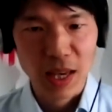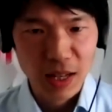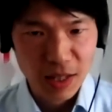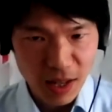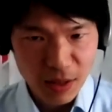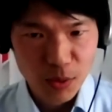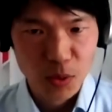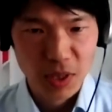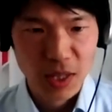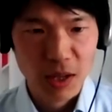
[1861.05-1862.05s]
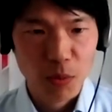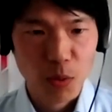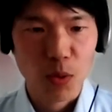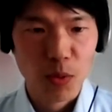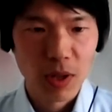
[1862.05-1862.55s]
entangled in a
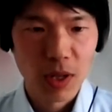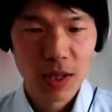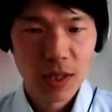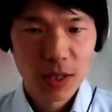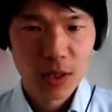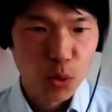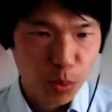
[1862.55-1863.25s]
war to